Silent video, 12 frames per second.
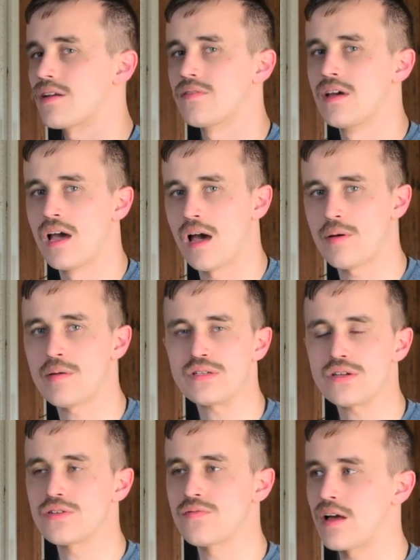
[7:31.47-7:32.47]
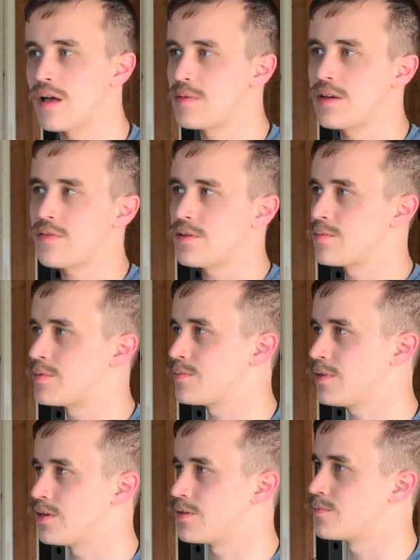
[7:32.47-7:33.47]
of, I'm still developing. I've only
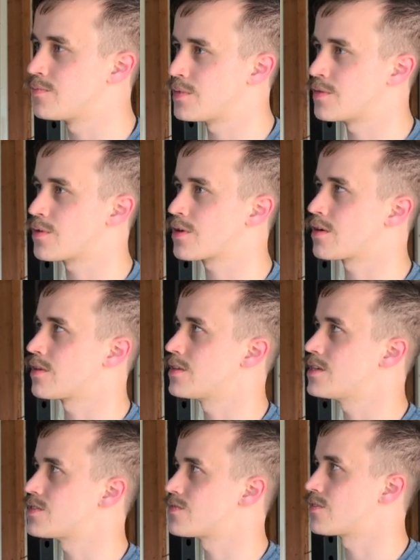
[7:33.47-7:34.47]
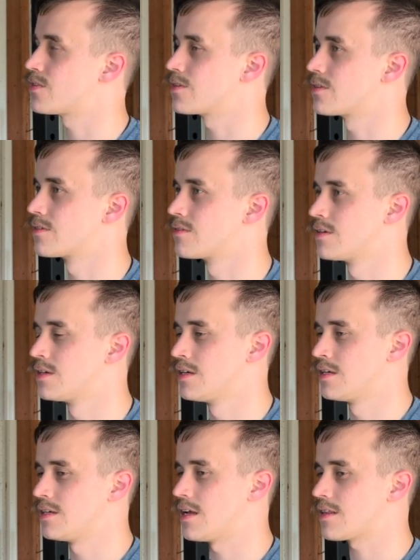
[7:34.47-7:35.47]
been working on this for
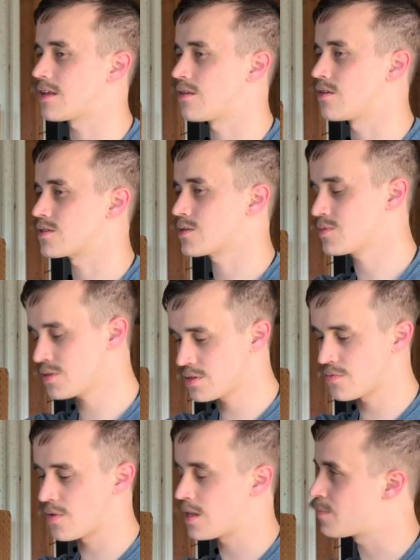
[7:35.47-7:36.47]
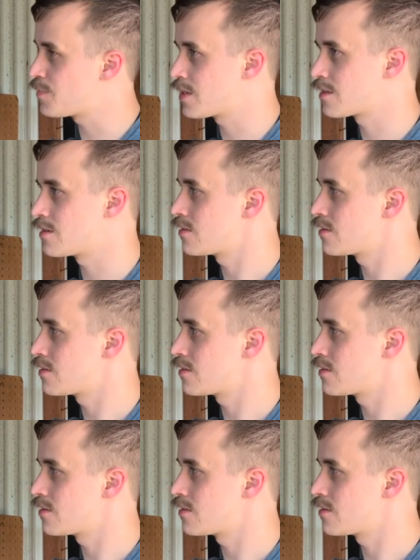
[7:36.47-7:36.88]
not that long, so I'm still developing the